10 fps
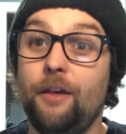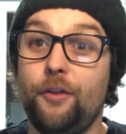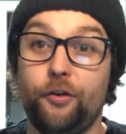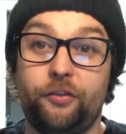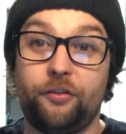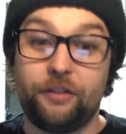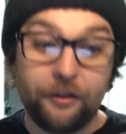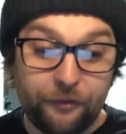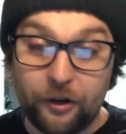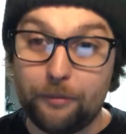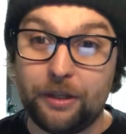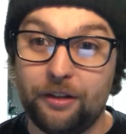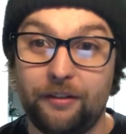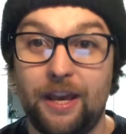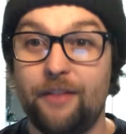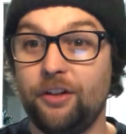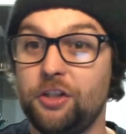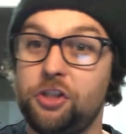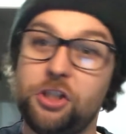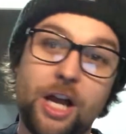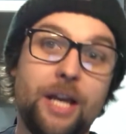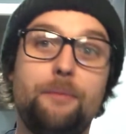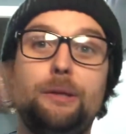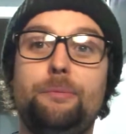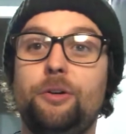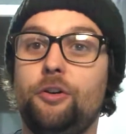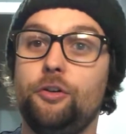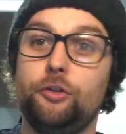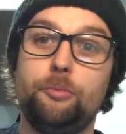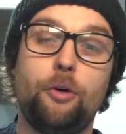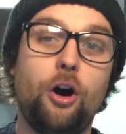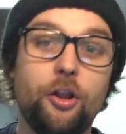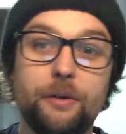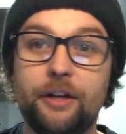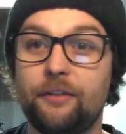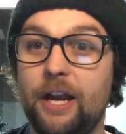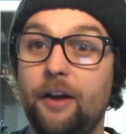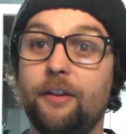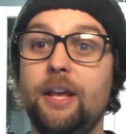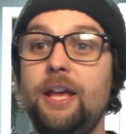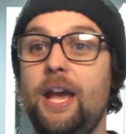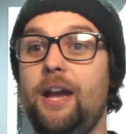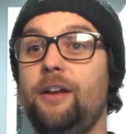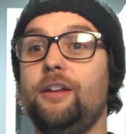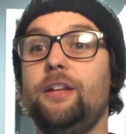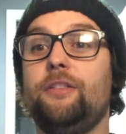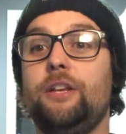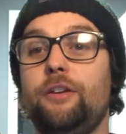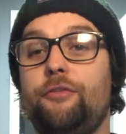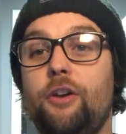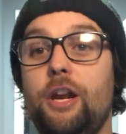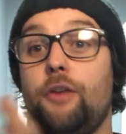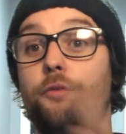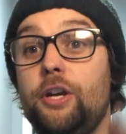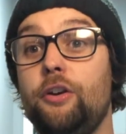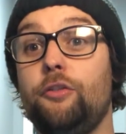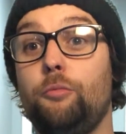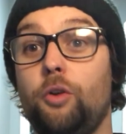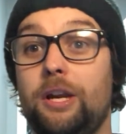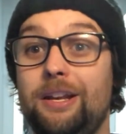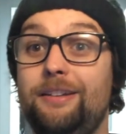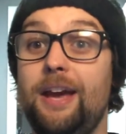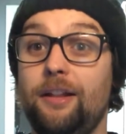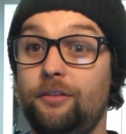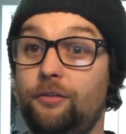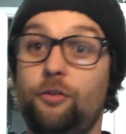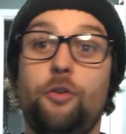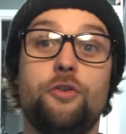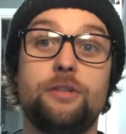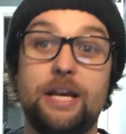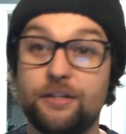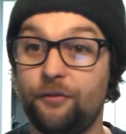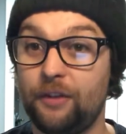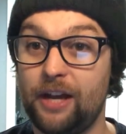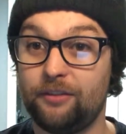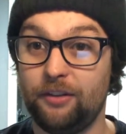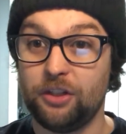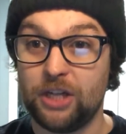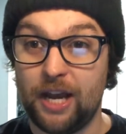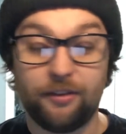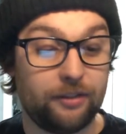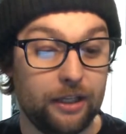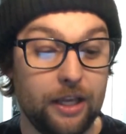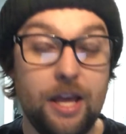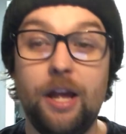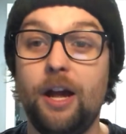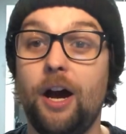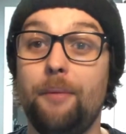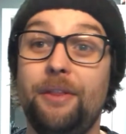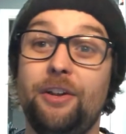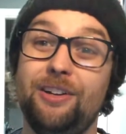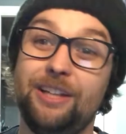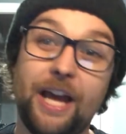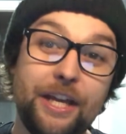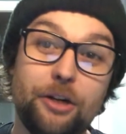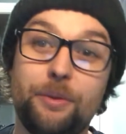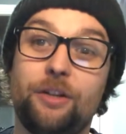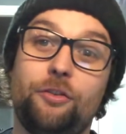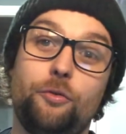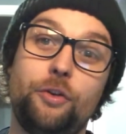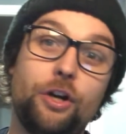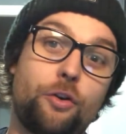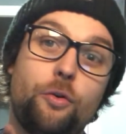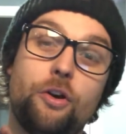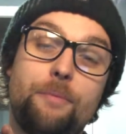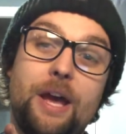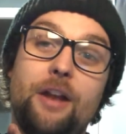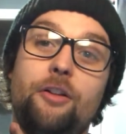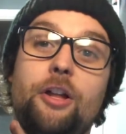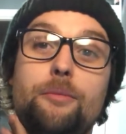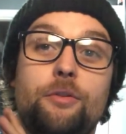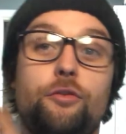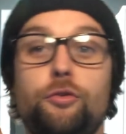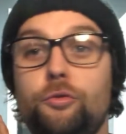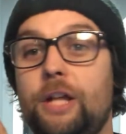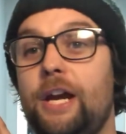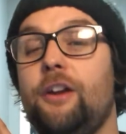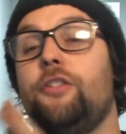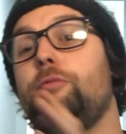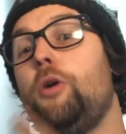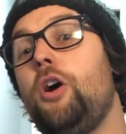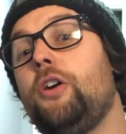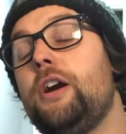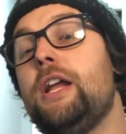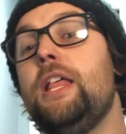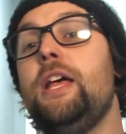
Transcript: They're stiffer because they have a giant B-pillar loop all the way around, and the front and rear is more condensed, so there's less flex in the chassis. And they're lighter because the rear quarter panel on them is 2 layers smaller,